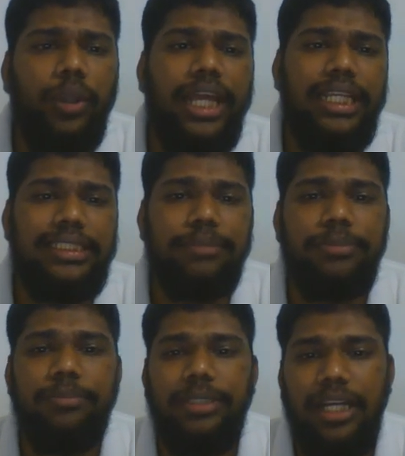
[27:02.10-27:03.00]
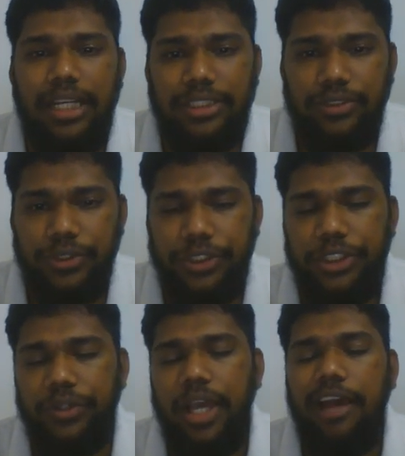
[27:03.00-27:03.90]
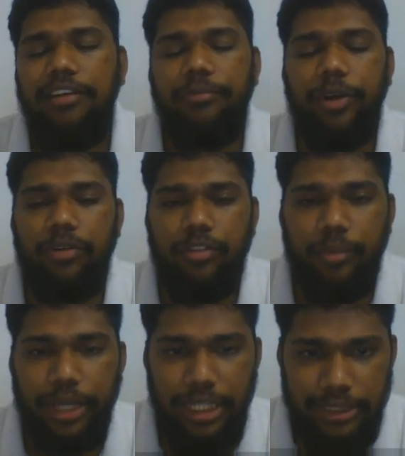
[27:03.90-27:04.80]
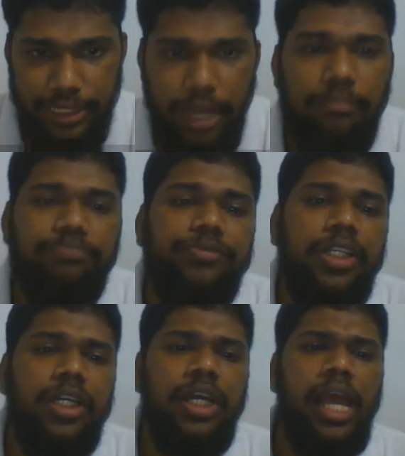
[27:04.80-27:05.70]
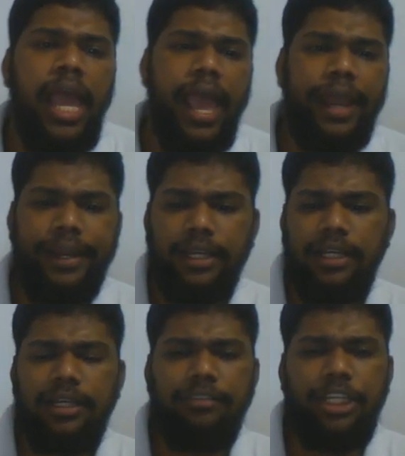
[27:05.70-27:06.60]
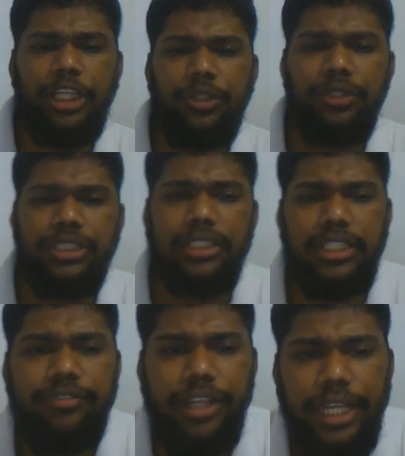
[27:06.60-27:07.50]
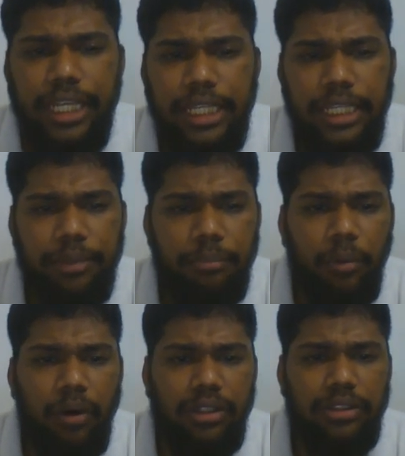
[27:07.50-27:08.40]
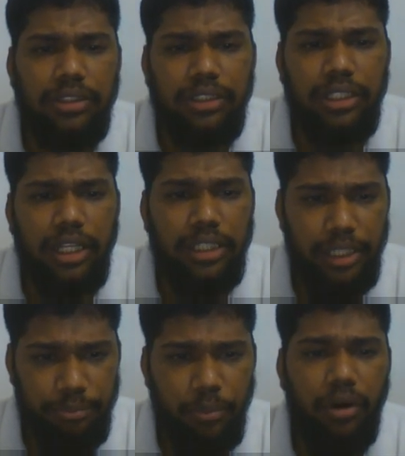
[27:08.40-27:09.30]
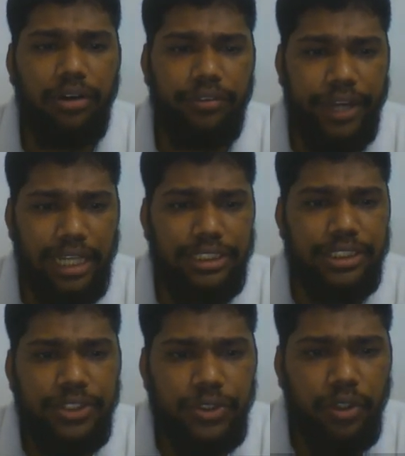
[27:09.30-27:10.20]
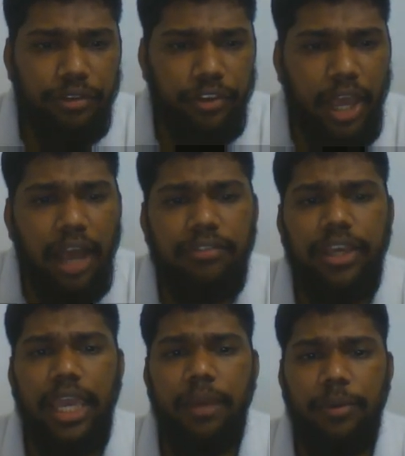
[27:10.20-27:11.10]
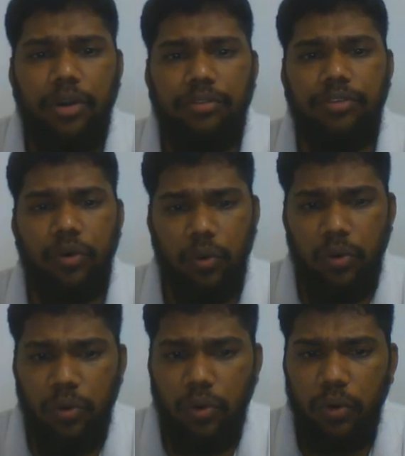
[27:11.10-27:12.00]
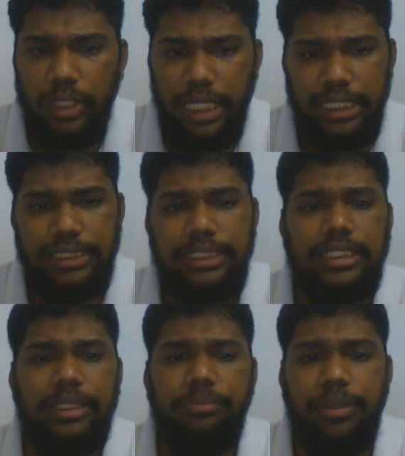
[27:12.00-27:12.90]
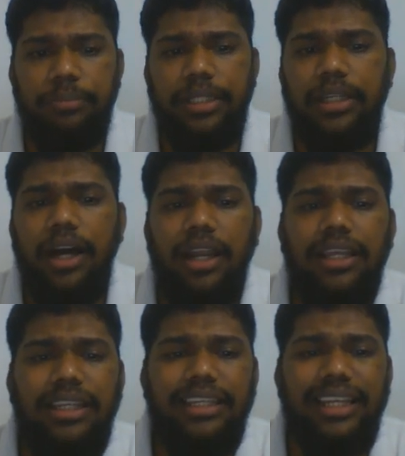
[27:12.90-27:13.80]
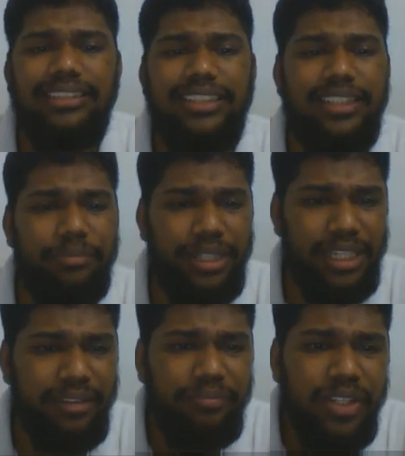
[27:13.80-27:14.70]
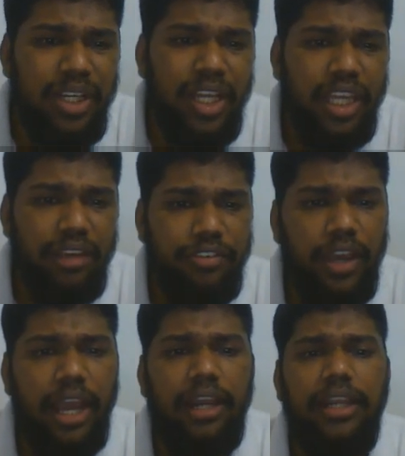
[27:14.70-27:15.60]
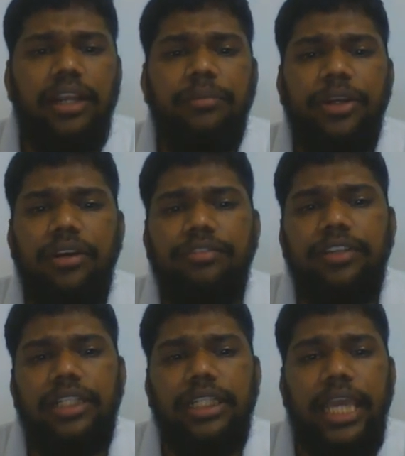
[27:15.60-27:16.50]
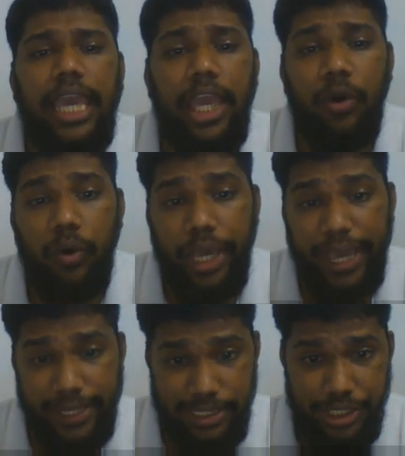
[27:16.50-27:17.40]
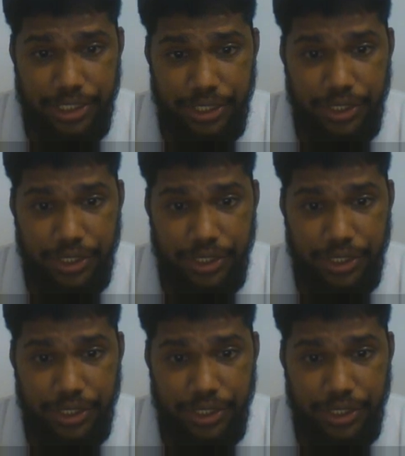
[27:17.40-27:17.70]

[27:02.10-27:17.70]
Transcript: that is a purple color solution. You have MnO4 minus there. And we need to discuss very important another important reaction. So if you have KMnO4, that is purple color in acidic medium, if you add little bit of KOH,